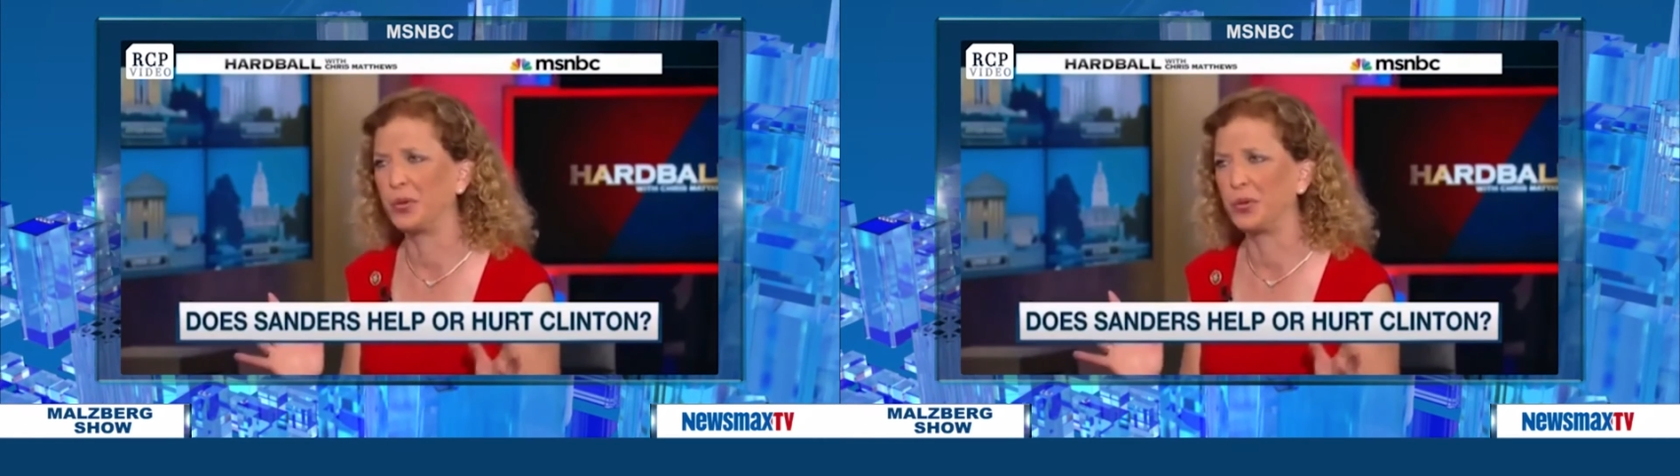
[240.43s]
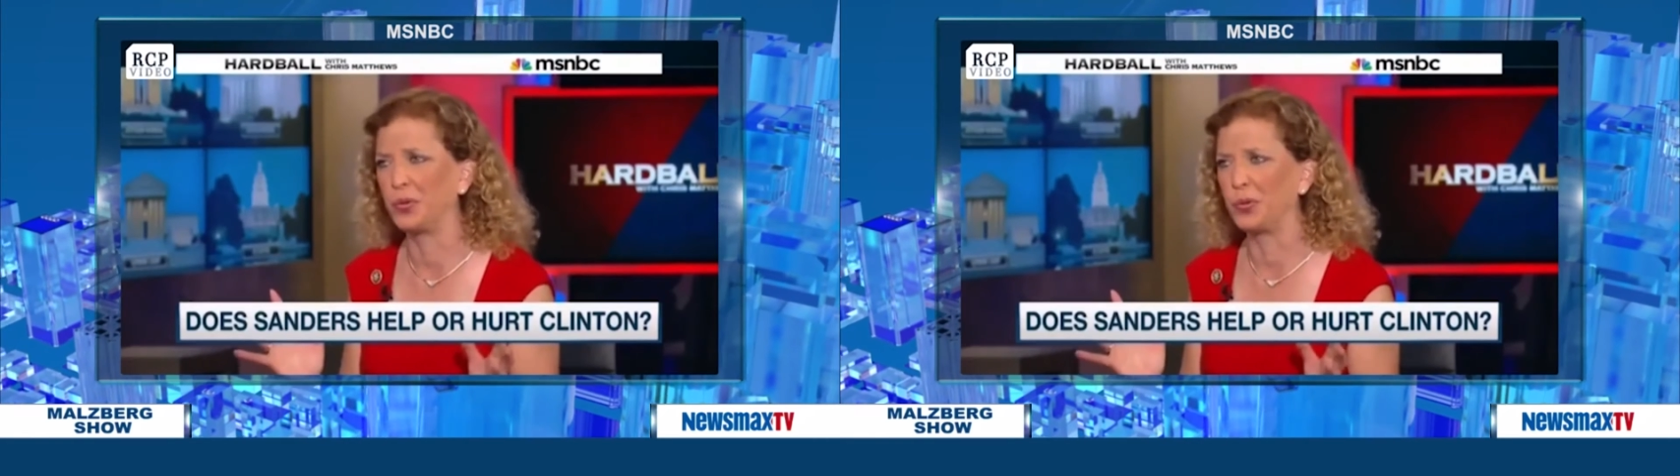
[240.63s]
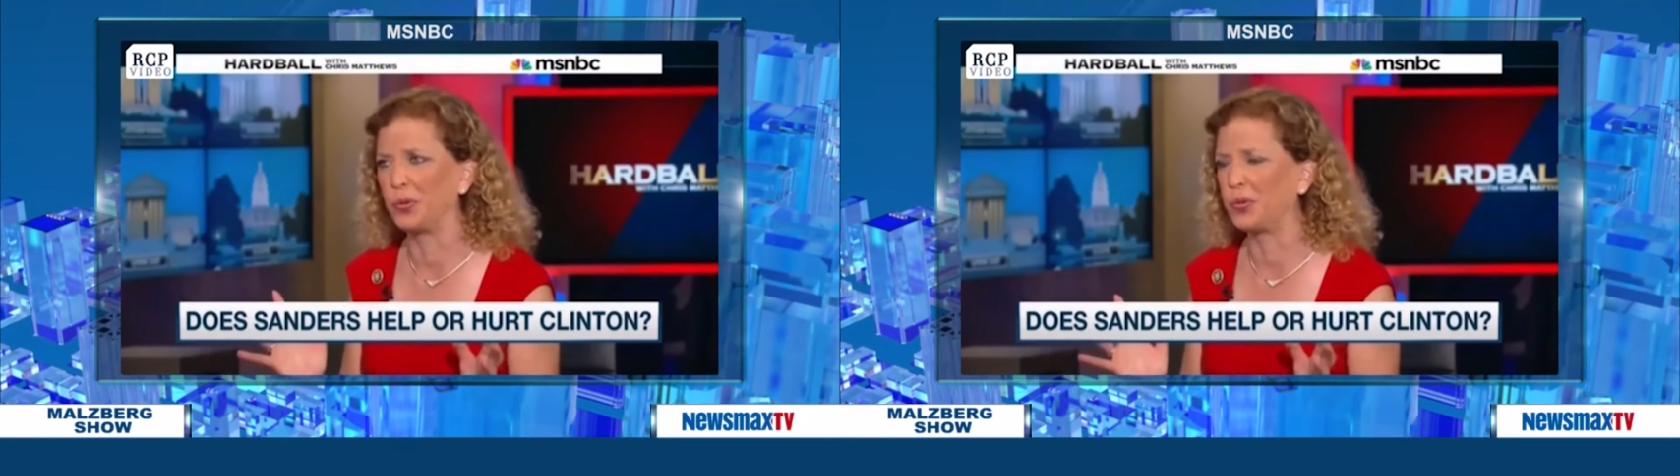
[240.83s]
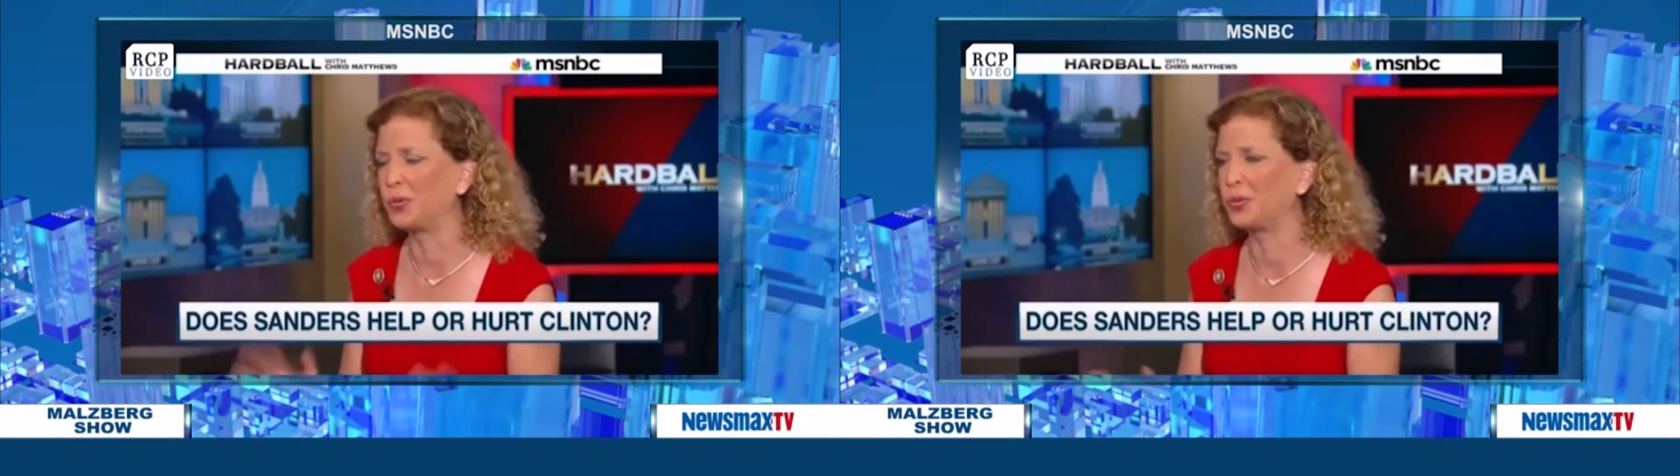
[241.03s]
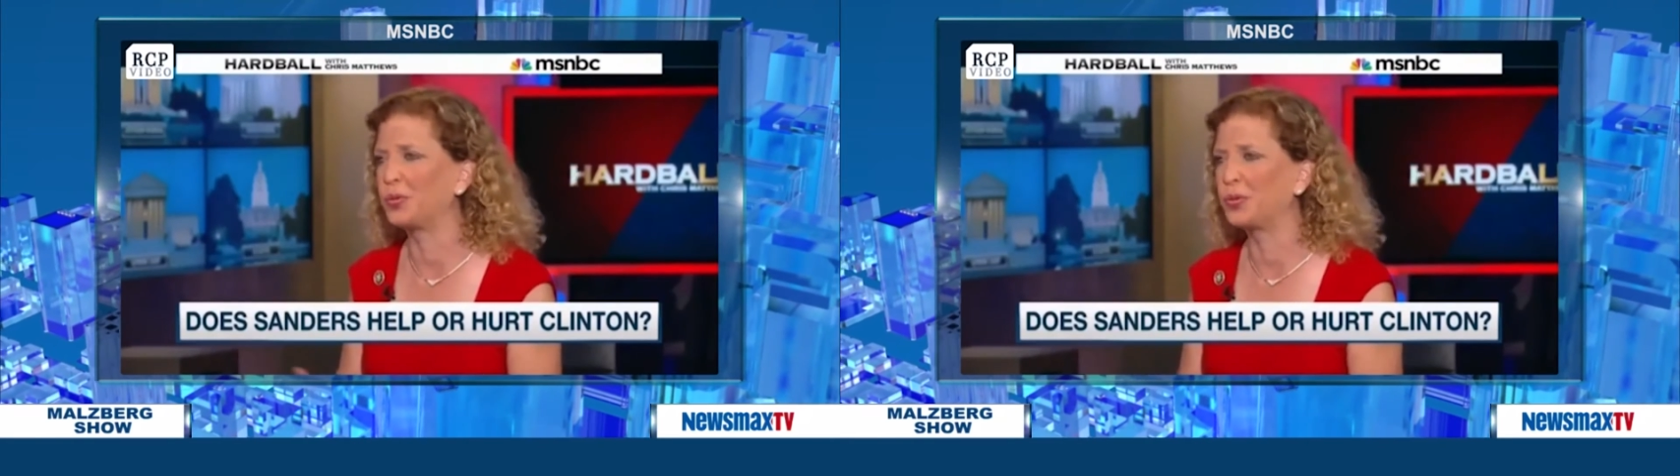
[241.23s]
I used
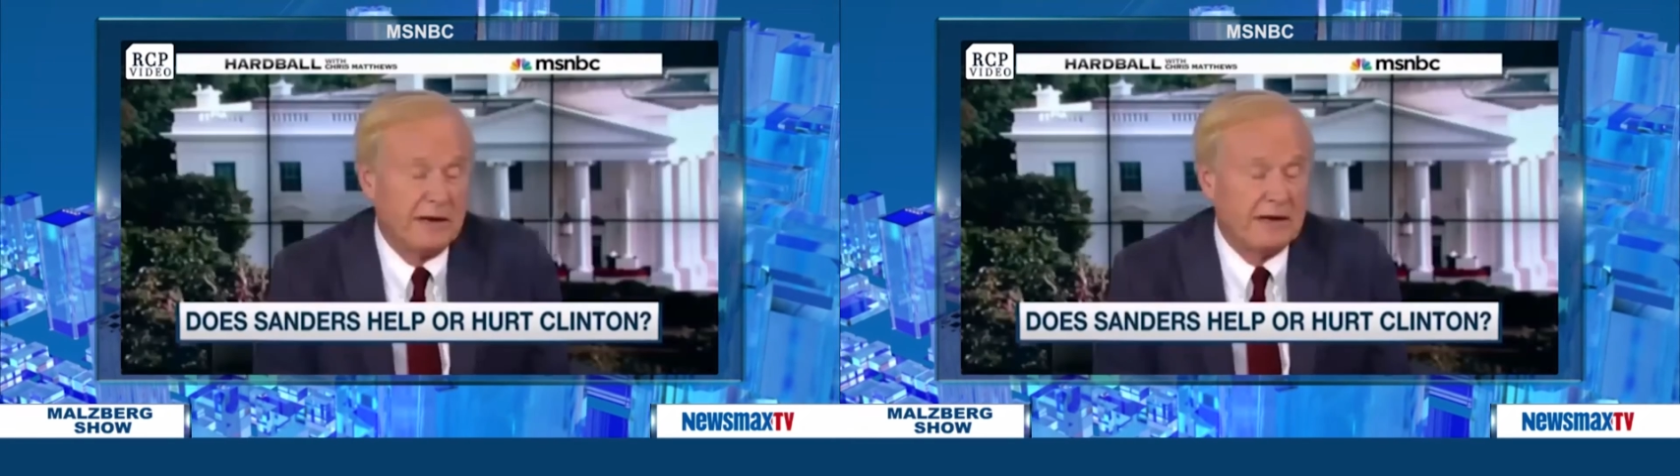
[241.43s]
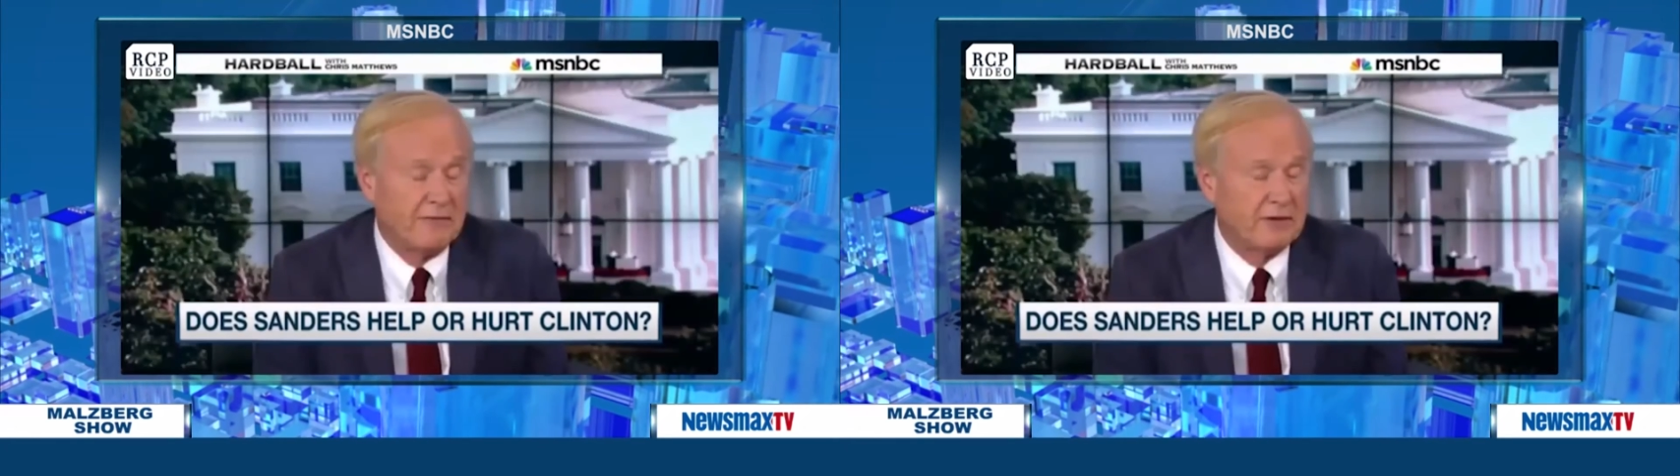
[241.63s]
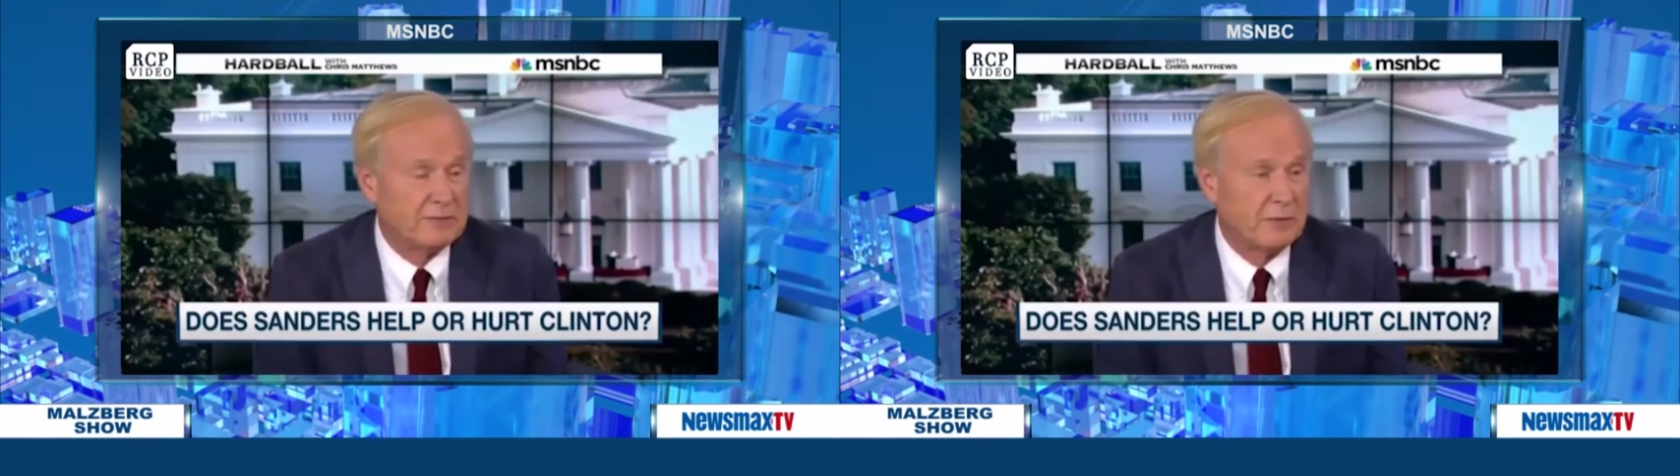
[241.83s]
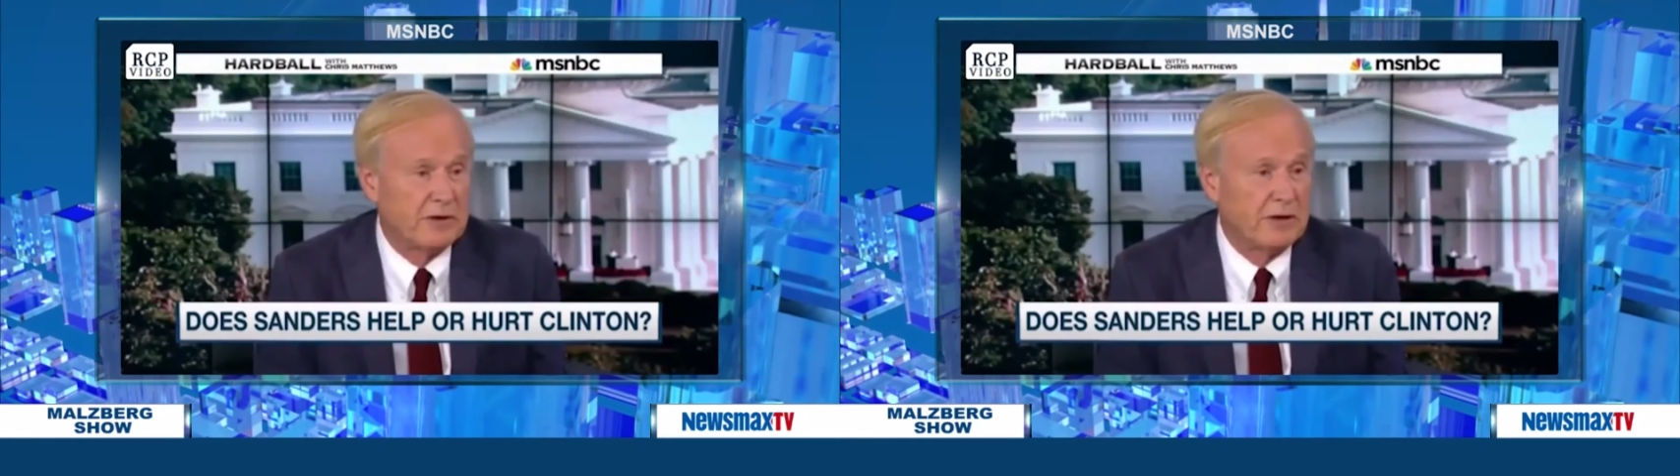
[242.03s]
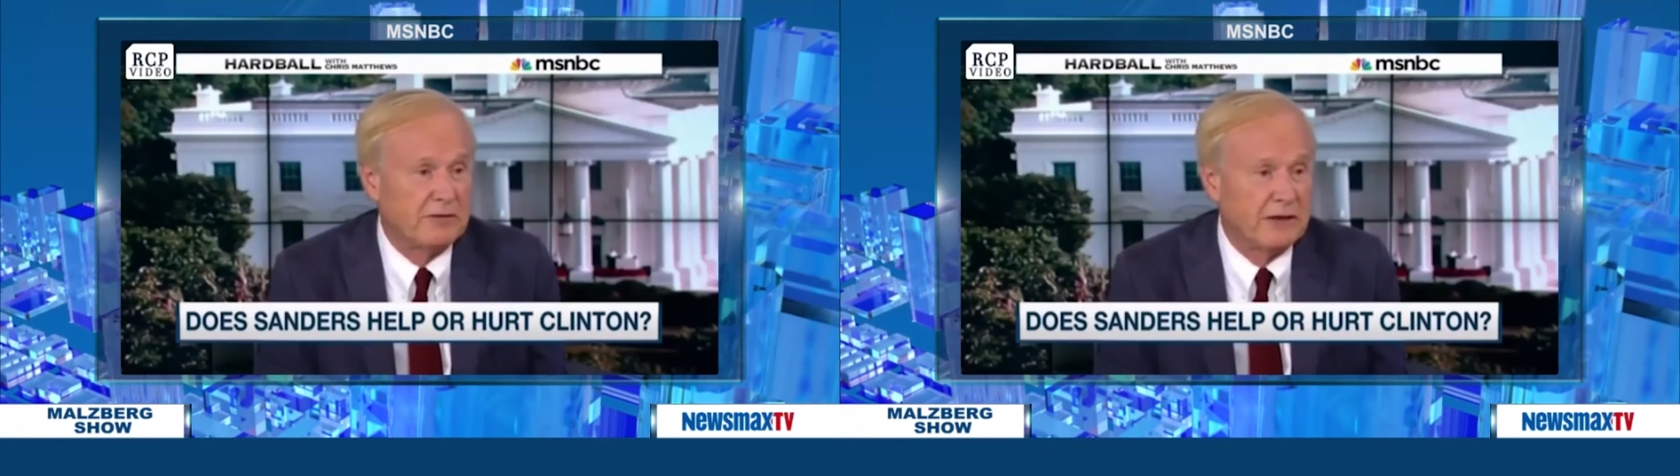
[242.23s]
to think there was a big difference.
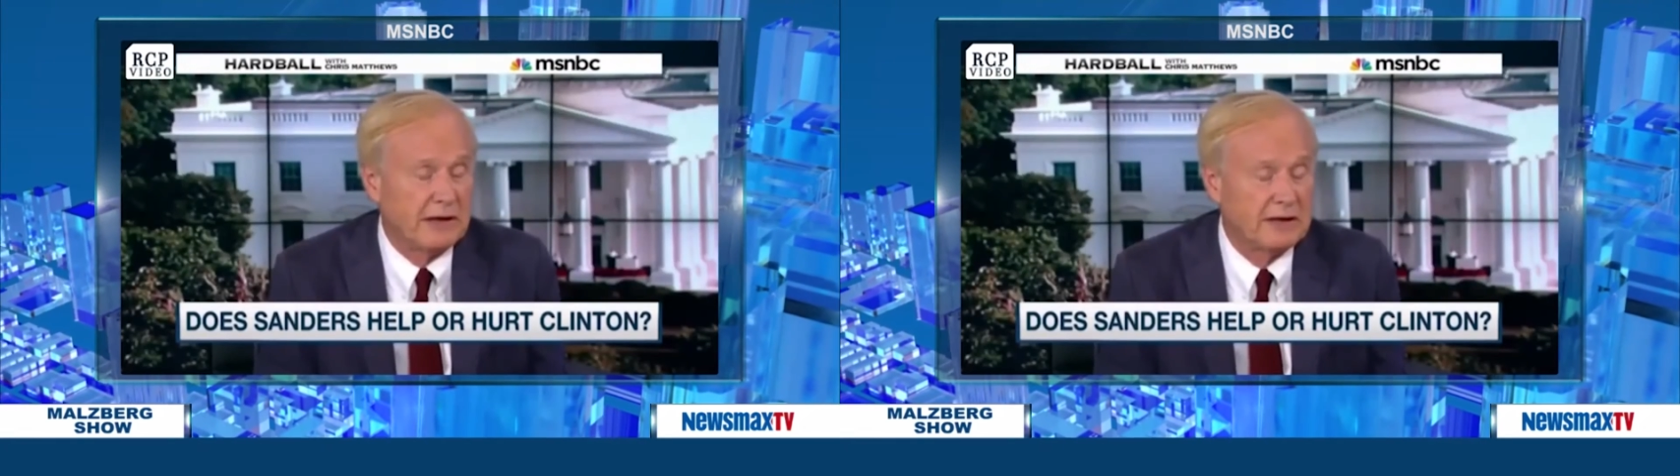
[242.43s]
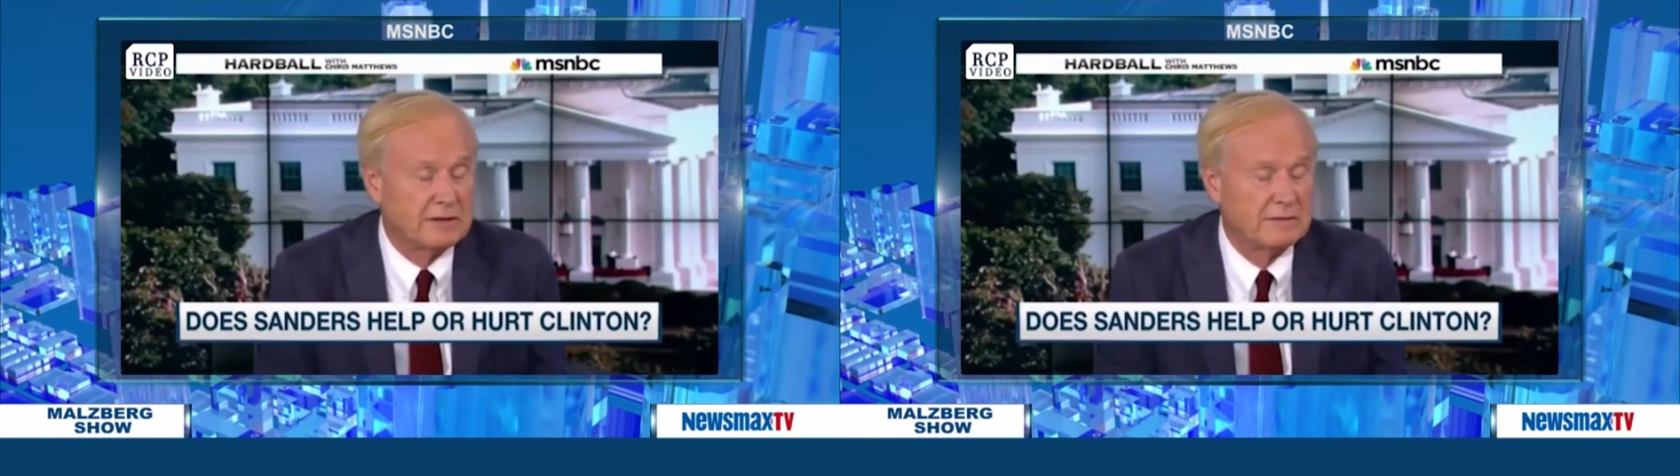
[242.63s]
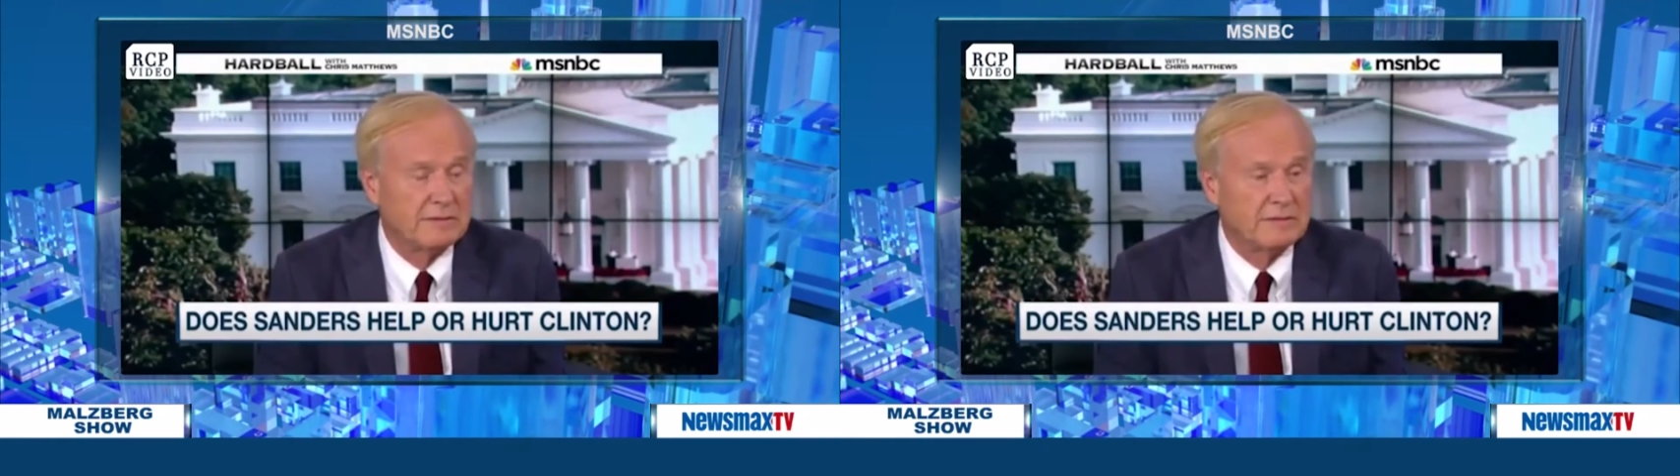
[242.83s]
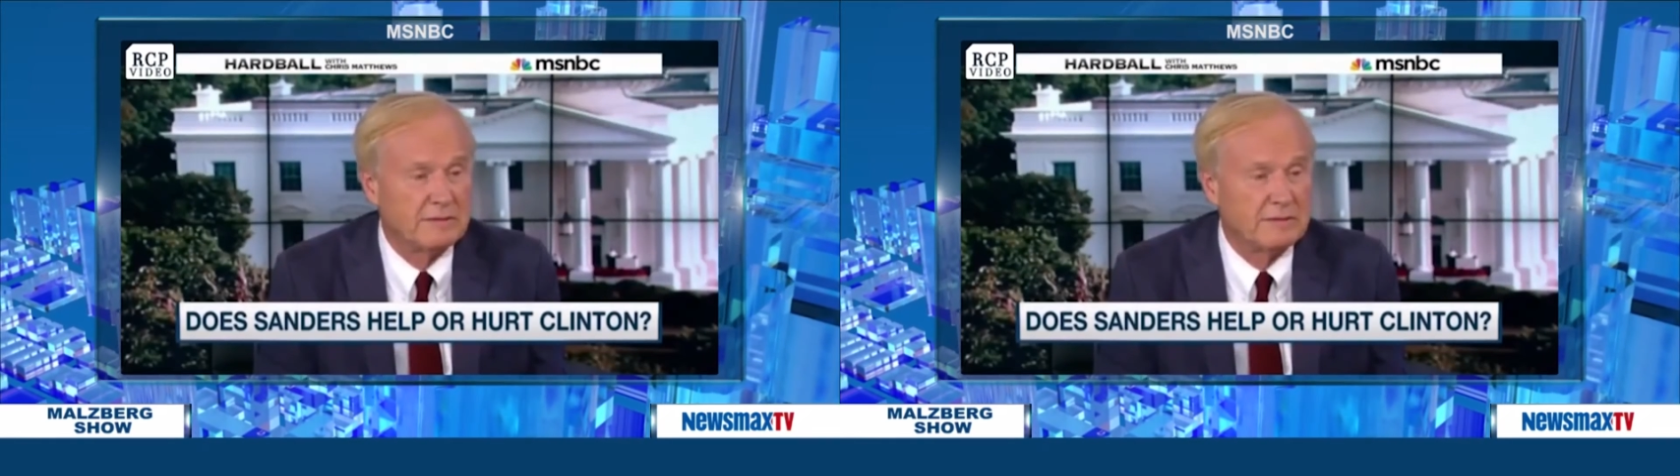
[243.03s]
What do you think it is?